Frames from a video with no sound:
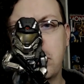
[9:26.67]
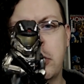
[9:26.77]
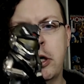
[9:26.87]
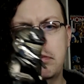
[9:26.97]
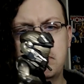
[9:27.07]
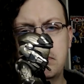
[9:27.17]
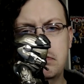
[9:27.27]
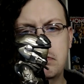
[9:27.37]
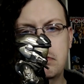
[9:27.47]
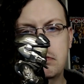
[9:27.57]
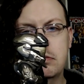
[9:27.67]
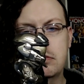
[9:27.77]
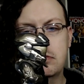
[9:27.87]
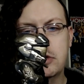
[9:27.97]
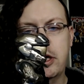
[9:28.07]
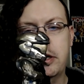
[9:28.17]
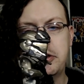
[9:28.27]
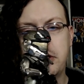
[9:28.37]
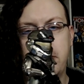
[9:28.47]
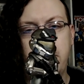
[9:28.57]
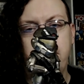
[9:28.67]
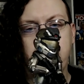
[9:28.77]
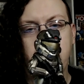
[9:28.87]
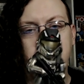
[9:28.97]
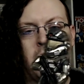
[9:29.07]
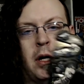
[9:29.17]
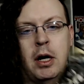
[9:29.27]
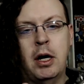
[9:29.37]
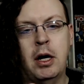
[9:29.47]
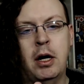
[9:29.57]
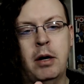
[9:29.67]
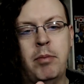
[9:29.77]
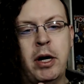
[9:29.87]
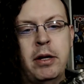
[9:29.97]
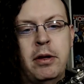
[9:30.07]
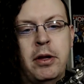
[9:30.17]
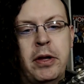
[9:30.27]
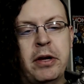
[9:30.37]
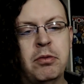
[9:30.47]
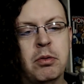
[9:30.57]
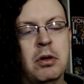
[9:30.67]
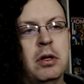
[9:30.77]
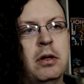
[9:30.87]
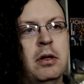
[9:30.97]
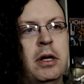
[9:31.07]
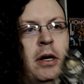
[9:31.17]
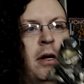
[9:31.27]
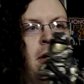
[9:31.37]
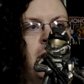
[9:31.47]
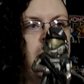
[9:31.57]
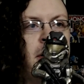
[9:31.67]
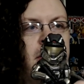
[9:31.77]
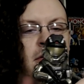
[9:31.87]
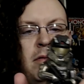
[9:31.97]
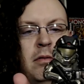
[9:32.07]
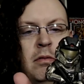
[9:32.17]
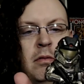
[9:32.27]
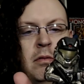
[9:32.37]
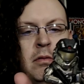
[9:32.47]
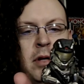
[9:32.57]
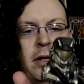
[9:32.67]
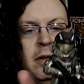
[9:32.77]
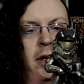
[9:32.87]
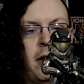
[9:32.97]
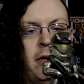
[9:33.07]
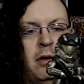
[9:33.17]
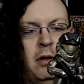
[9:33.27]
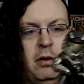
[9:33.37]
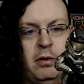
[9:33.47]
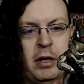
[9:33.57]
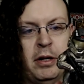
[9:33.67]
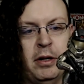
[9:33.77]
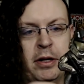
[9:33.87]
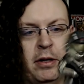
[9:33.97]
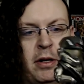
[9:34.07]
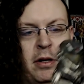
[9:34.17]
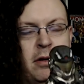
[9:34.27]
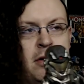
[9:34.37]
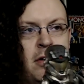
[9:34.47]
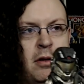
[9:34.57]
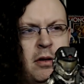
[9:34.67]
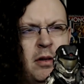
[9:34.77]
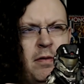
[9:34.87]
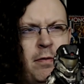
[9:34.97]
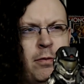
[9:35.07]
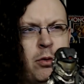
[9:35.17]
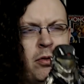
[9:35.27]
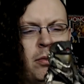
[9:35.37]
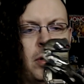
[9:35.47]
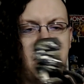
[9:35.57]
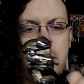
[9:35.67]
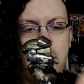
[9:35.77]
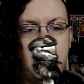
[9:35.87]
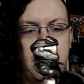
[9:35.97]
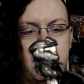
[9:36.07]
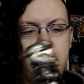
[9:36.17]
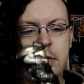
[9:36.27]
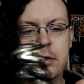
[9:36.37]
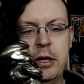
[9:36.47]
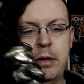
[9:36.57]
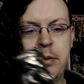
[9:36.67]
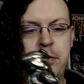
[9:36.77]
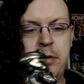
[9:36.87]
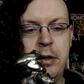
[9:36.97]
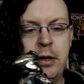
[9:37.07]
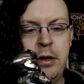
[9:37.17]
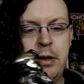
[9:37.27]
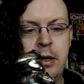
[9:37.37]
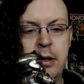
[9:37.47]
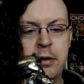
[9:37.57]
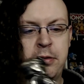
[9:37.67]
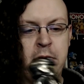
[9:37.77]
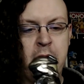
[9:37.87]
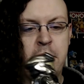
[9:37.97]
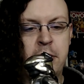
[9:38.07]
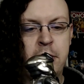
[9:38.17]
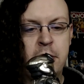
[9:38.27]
okay. Kind of shiny. Mine, the legs were a little like tight together. So I had to like kind of force them open a little to get them to fit in the stand